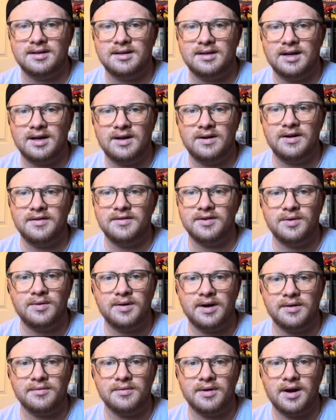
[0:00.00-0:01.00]
I don't even know what
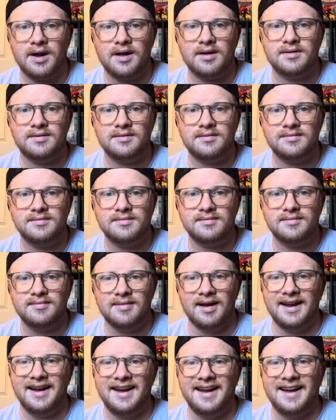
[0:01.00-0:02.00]
I read.
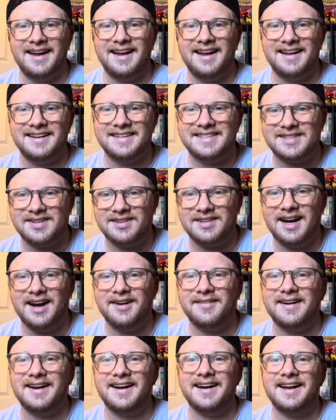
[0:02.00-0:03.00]
So then I
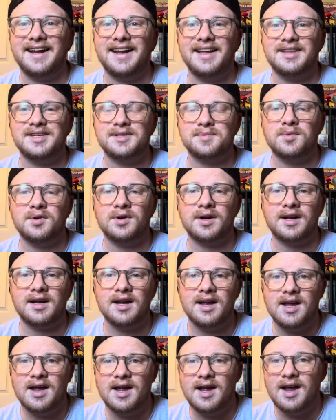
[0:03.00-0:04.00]
read it again this morning.
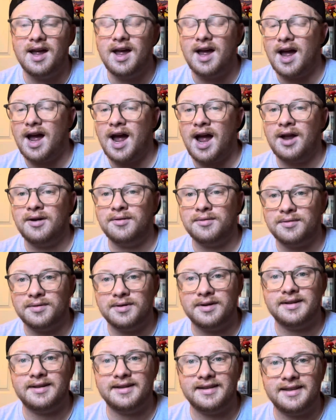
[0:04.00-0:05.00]
I
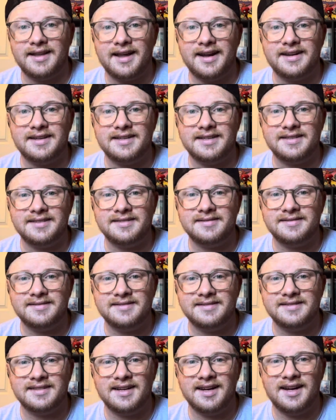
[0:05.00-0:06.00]
really liked it.
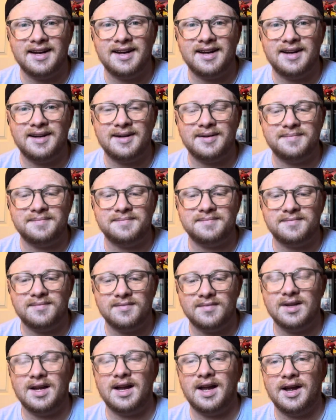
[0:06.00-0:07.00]

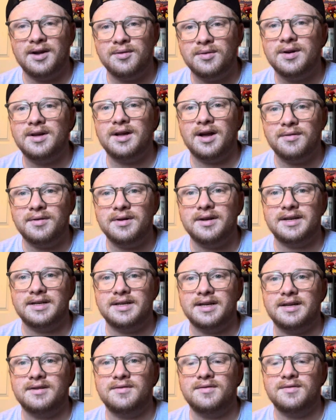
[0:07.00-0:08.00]
I really
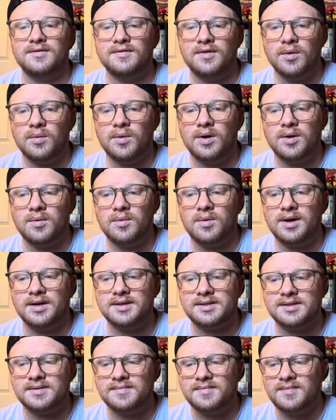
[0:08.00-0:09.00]
did, for what it
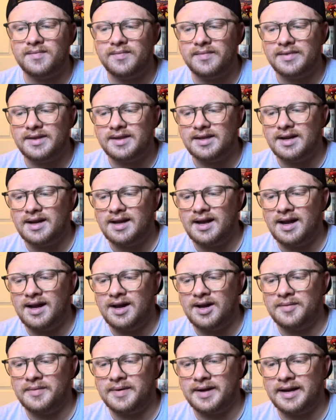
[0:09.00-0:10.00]
was.
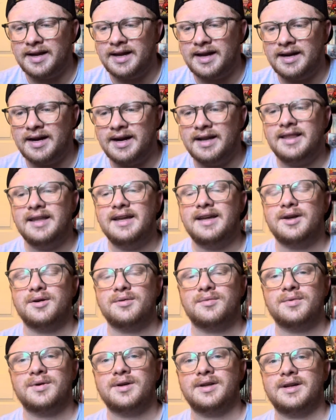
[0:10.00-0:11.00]
Again, I think it
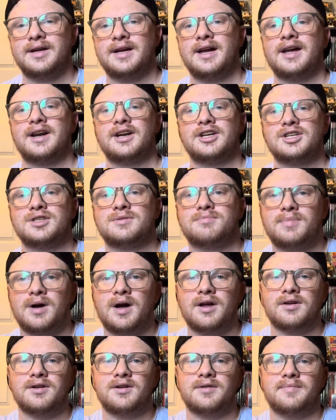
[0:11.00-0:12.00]
really kind of just
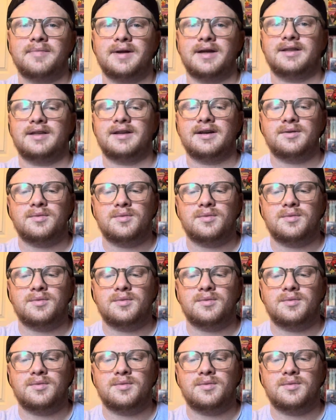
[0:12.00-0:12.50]
bothered me that